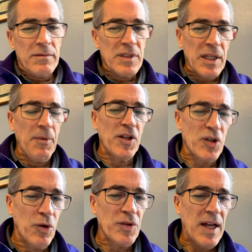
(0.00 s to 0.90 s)
some of the
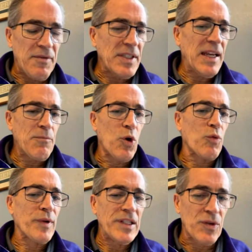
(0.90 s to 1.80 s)
schools obviously have more
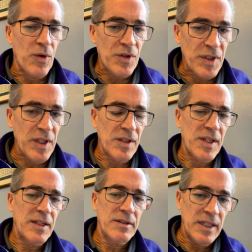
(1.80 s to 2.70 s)
resources
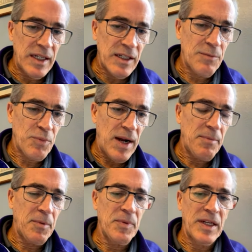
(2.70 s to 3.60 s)
and can
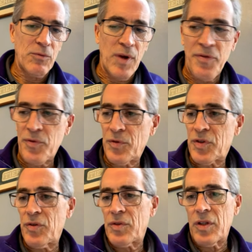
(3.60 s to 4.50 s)
probably run through
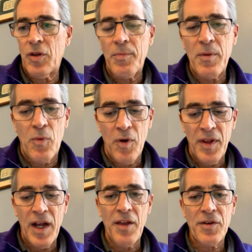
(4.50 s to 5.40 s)
suits a little bit more
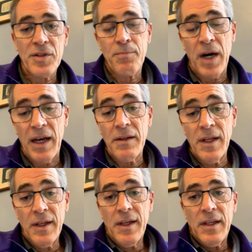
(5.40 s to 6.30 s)
than others. But,
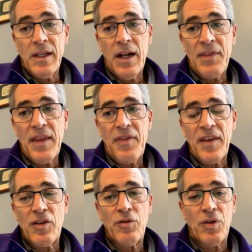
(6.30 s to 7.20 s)
you know, I
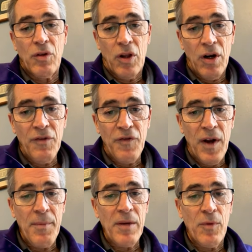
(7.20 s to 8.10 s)
think you do learn
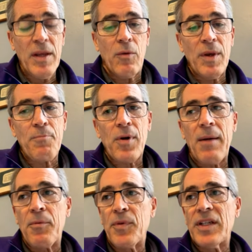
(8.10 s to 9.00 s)
from it. We
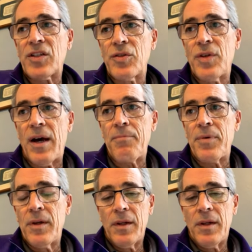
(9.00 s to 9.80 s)
probably suit up,